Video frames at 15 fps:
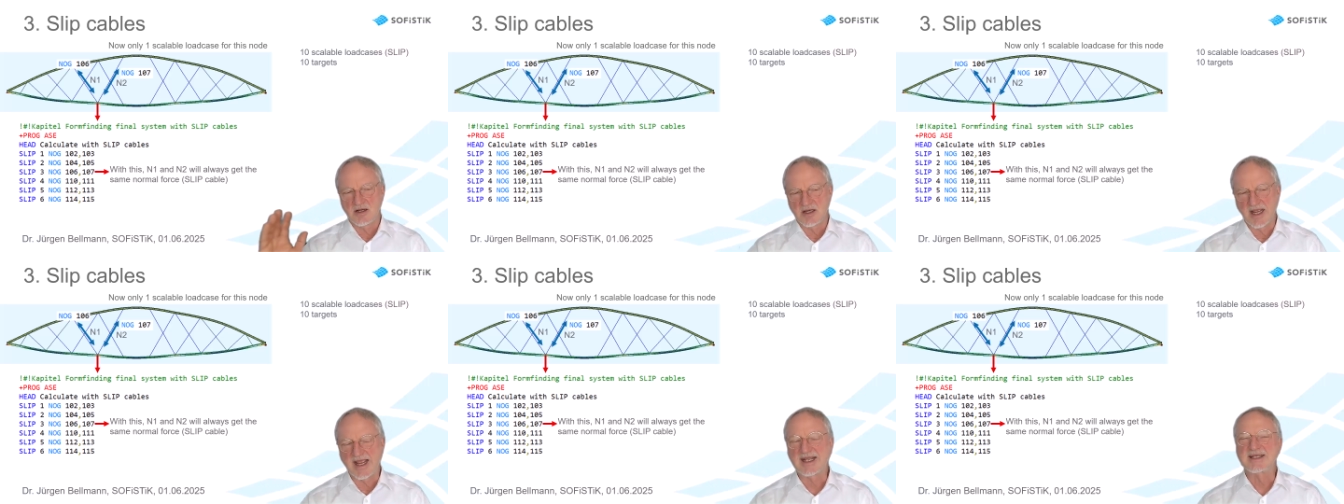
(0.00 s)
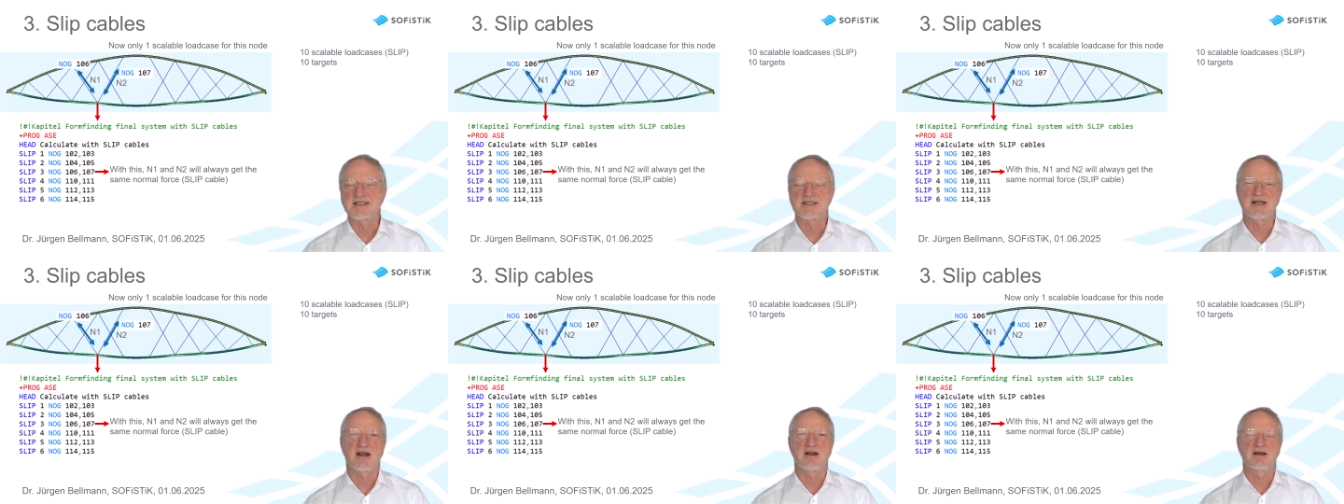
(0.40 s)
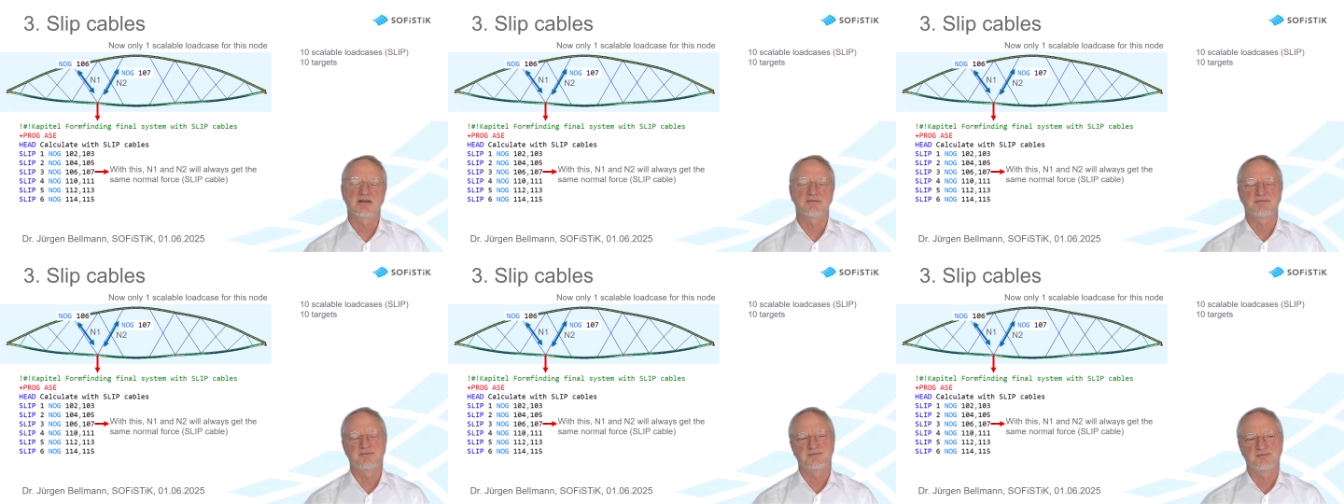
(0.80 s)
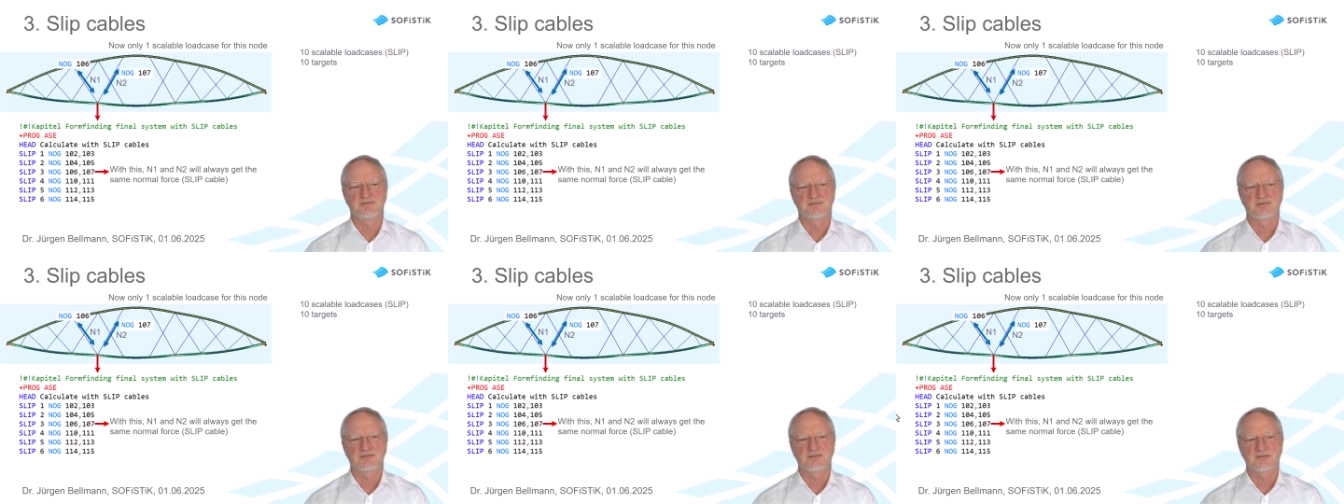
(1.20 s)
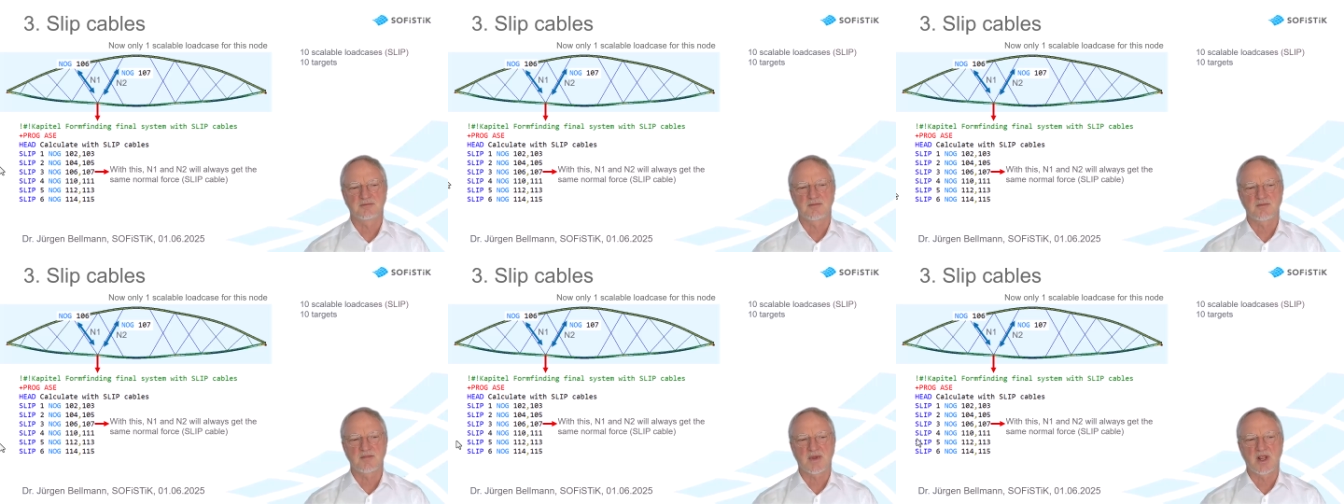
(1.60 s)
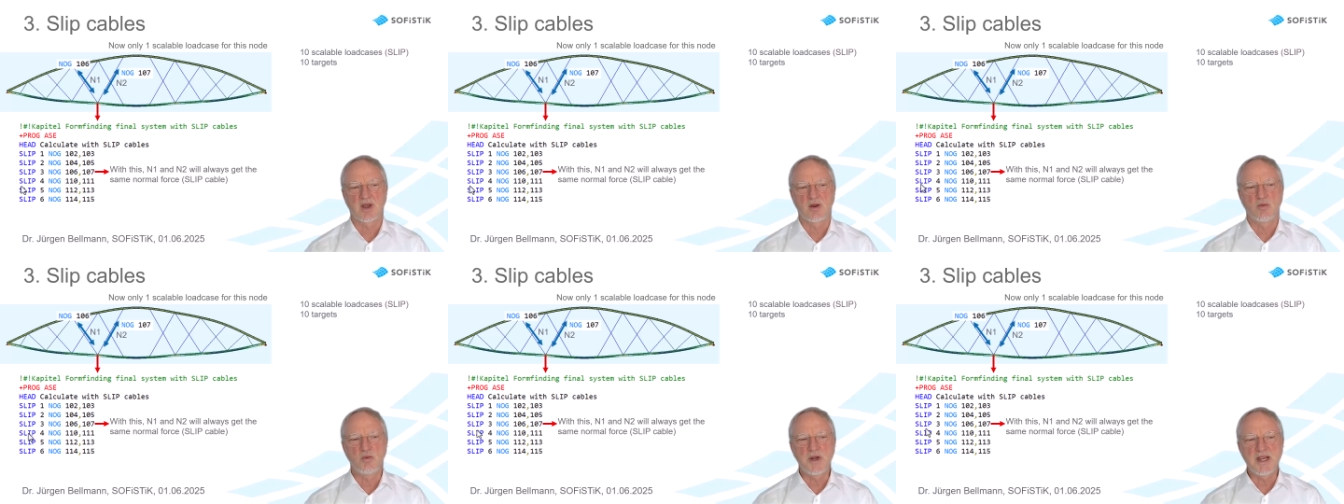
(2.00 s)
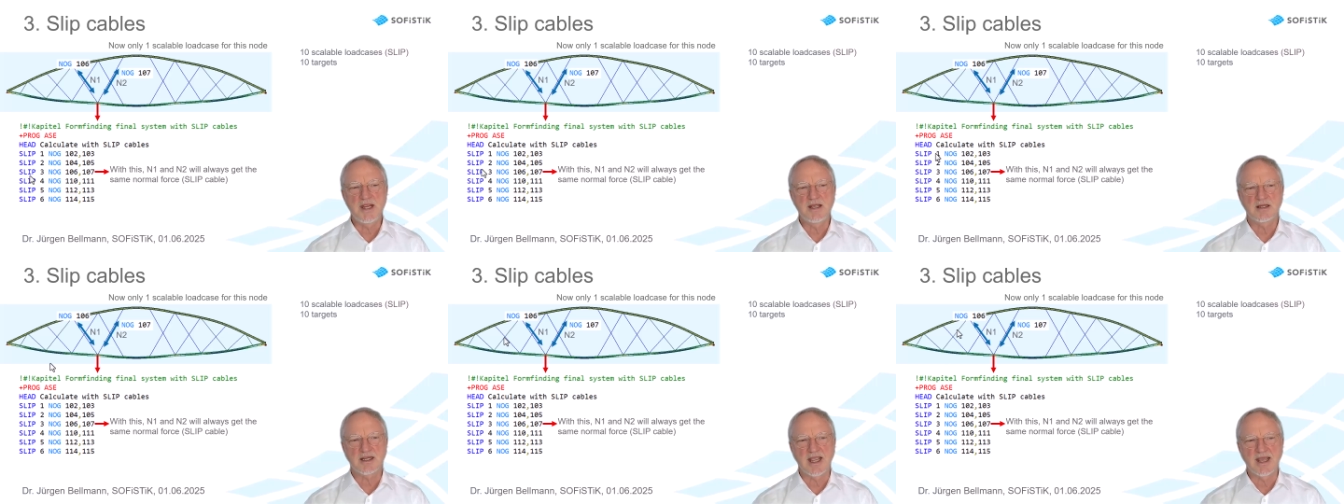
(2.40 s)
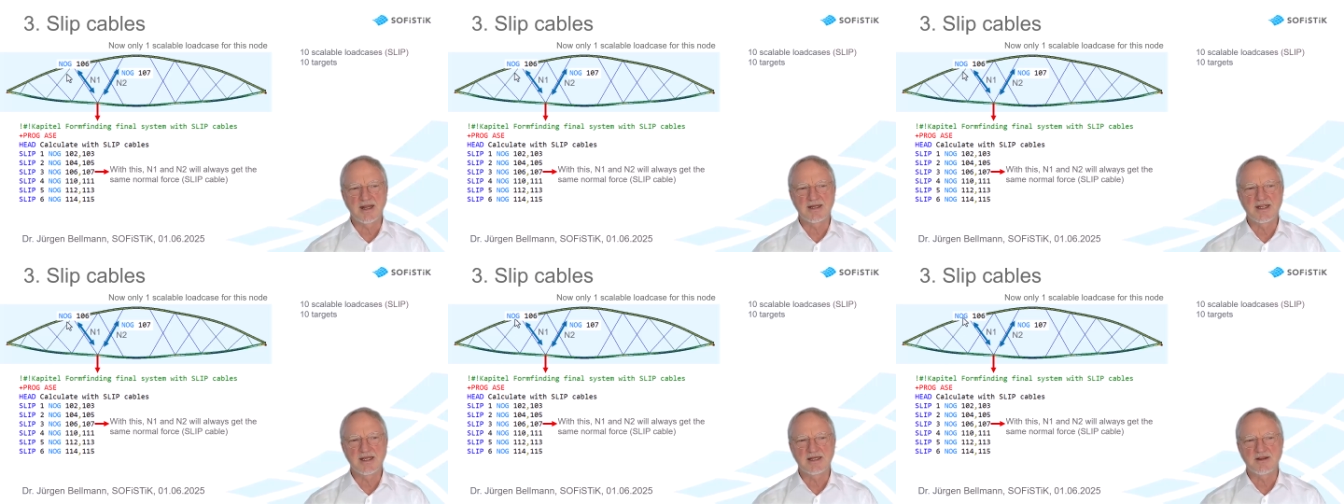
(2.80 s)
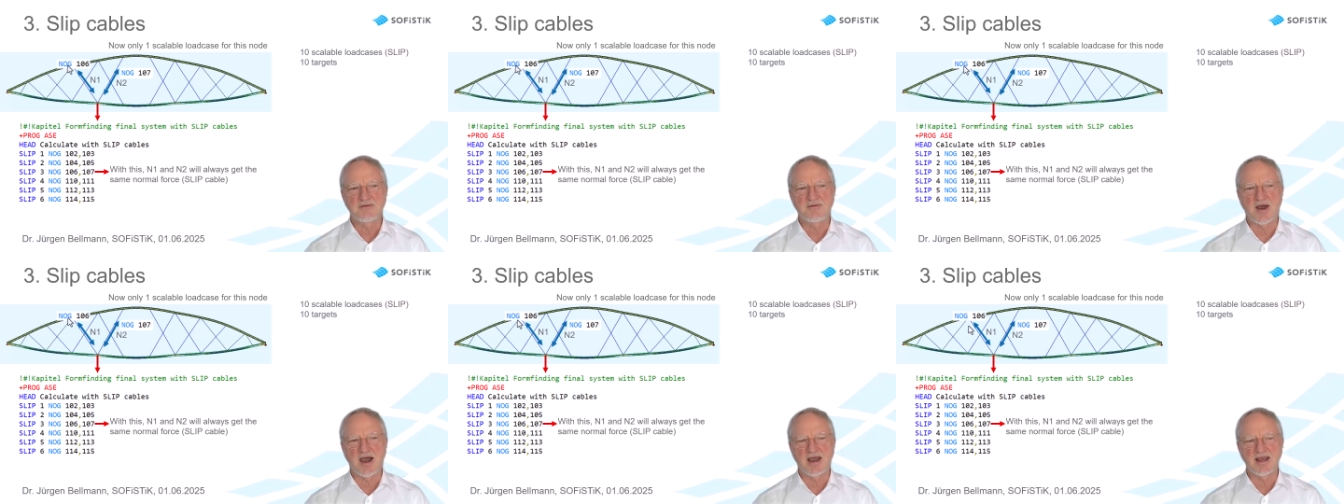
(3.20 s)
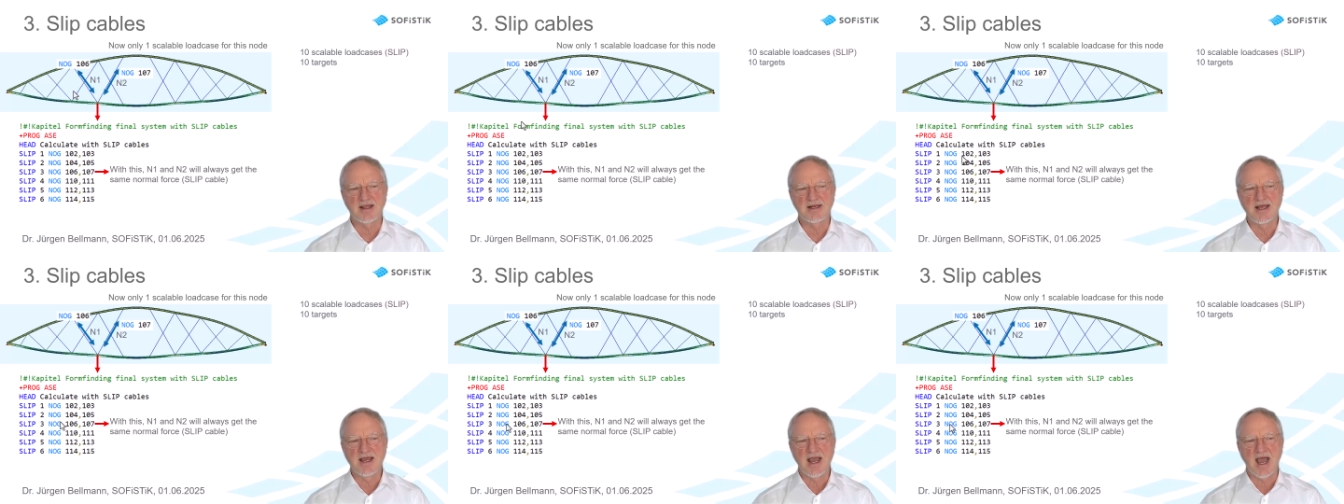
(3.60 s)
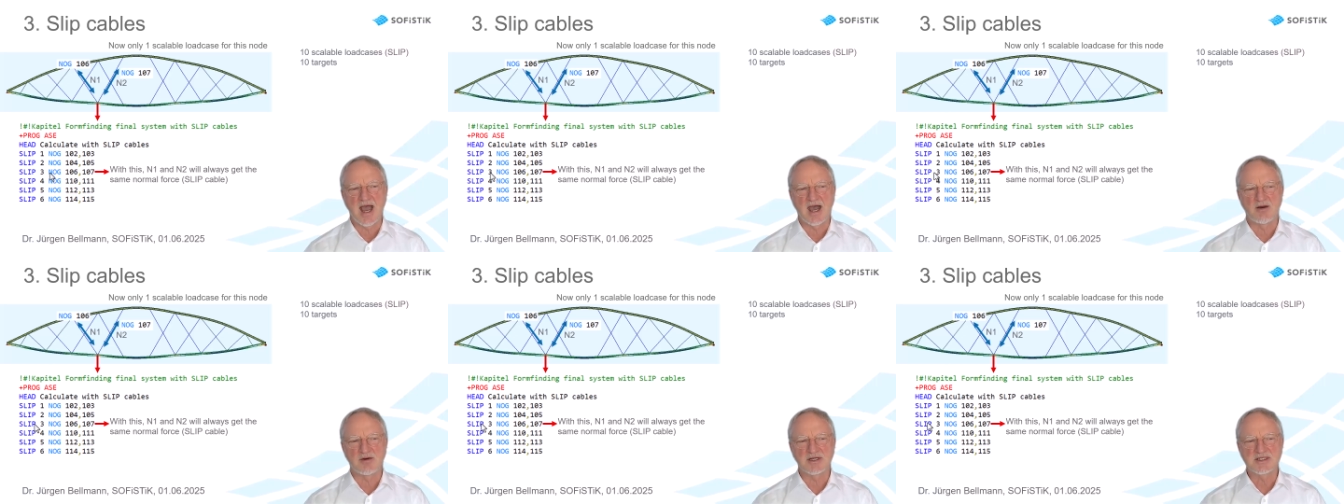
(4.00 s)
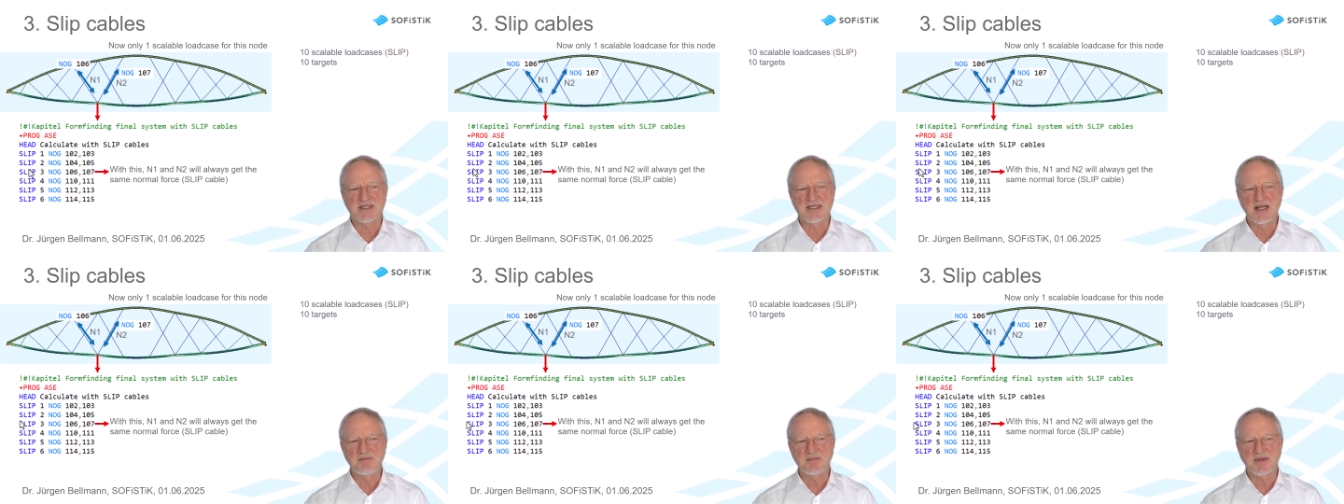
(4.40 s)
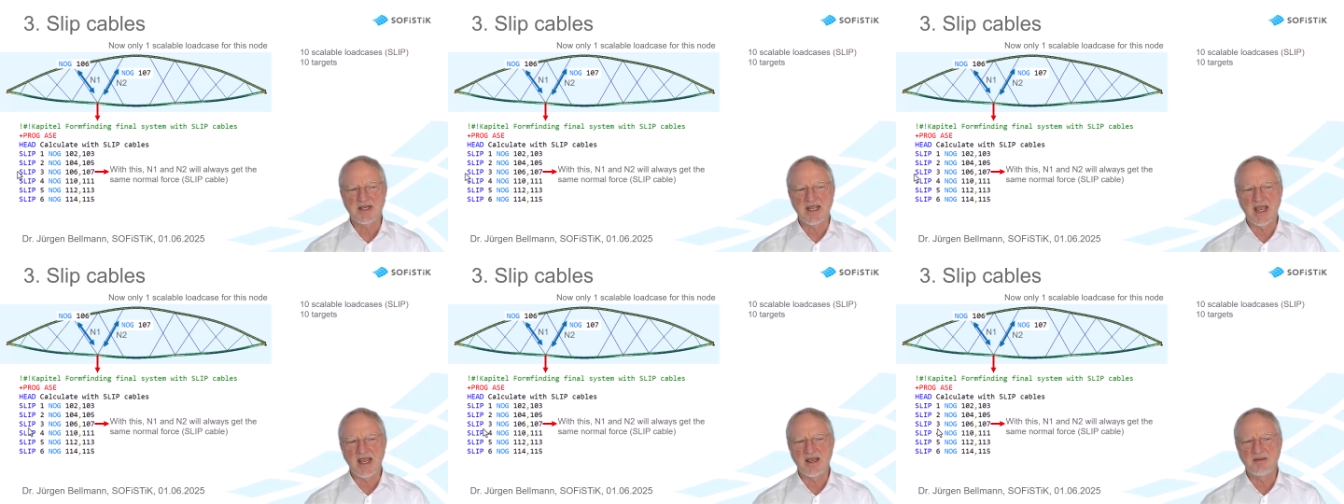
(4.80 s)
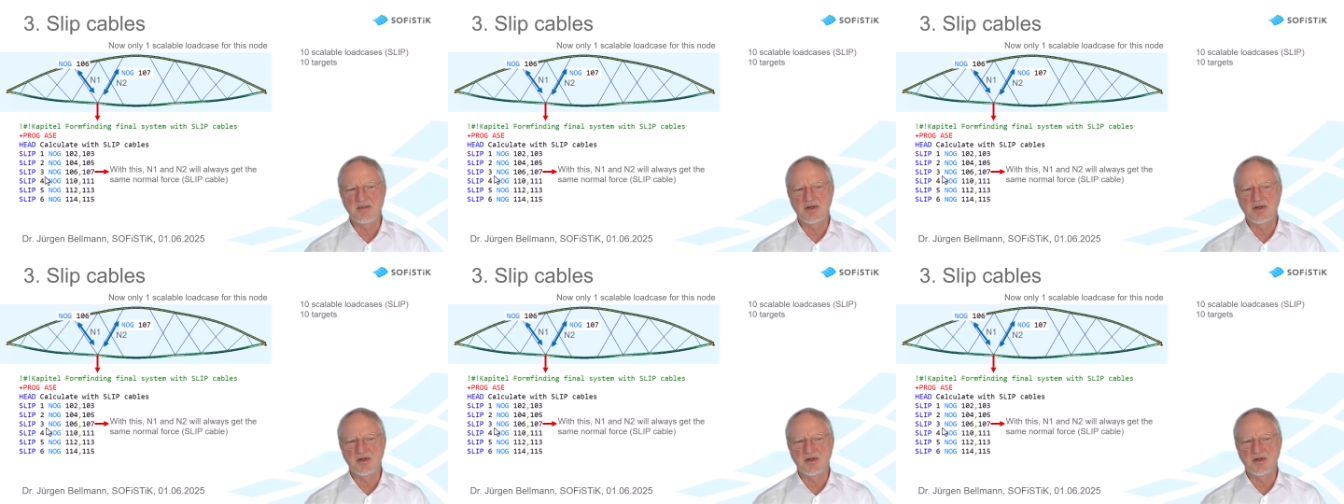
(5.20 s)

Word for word: extra. We can here define our slip cable